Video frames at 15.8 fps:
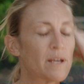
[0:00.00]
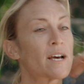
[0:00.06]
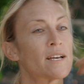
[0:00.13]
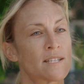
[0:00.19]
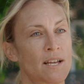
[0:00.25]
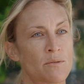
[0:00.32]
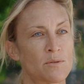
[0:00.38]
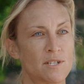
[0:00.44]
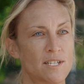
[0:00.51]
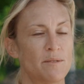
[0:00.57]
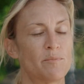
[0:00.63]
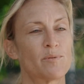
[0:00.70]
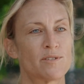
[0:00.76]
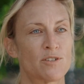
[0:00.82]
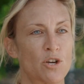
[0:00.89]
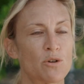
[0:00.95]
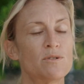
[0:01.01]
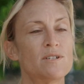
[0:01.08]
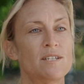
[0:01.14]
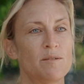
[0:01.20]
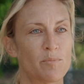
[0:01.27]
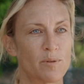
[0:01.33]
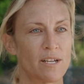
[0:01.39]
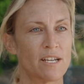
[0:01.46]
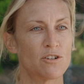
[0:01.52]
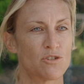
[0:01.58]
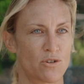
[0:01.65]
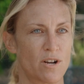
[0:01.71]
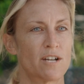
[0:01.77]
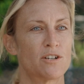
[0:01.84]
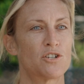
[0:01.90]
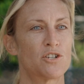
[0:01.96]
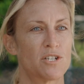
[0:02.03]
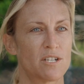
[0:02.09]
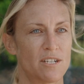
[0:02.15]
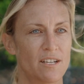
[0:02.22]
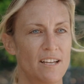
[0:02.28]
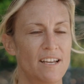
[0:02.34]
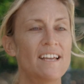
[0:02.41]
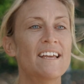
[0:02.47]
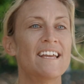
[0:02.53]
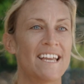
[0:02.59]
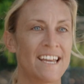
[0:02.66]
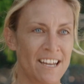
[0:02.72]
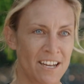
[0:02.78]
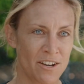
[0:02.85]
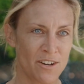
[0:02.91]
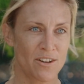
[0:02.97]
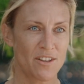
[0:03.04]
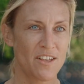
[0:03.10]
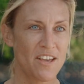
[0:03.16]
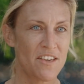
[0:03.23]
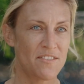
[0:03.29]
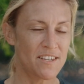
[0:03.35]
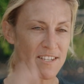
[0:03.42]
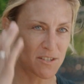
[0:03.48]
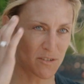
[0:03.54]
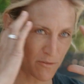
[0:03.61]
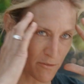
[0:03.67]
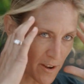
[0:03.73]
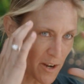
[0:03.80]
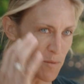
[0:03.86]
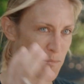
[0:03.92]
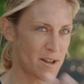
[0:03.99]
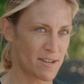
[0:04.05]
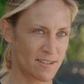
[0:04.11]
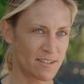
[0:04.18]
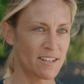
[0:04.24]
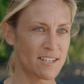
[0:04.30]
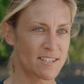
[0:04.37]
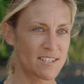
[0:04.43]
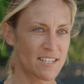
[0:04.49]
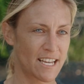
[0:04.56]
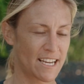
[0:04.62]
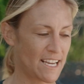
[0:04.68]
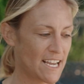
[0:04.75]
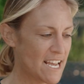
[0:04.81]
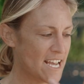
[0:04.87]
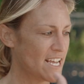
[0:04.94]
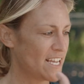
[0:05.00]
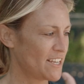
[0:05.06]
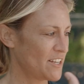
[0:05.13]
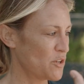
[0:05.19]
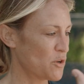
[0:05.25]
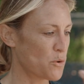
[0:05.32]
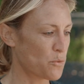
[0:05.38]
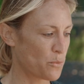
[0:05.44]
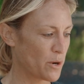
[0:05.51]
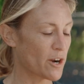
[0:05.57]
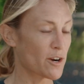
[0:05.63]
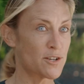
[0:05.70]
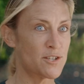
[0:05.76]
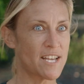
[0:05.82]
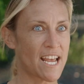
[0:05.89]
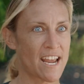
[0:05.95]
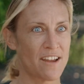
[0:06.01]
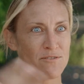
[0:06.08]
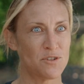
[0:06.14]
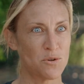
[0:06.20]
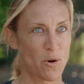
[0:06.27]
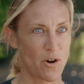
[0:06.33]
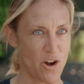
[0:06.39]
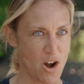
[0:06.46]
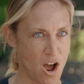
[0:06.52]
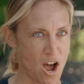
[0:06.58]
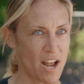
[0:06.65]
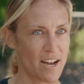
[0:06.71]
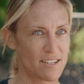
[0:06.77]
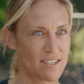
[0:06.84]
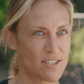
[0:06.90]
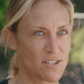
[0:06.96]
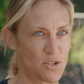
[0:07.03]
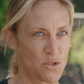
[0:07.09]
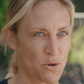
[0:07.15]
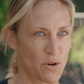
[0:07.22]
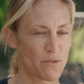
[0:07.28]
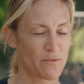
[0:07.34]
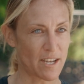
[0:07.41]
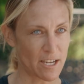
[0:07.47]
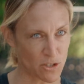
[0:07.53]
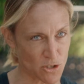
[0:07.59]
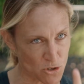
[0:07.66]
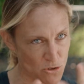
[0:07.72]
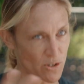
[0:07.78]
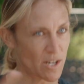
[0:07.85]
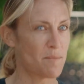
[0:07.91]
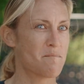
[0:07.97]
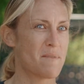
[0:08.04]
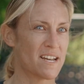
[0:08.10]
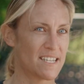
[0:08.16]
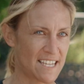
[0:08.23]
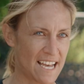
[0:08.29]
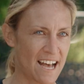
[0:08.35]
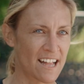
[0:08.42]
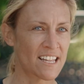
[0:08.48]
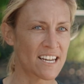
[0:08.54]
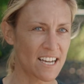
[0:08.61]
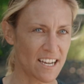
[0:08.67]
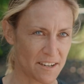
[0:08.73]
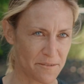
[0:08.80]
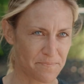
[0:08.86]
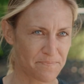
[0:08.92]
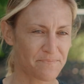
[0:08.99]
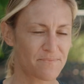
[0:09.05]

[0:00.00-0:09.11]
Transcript: Because I was so deeply entrenched in this fundamentalist, like, we are saved, you are not, sort of extreme mentality,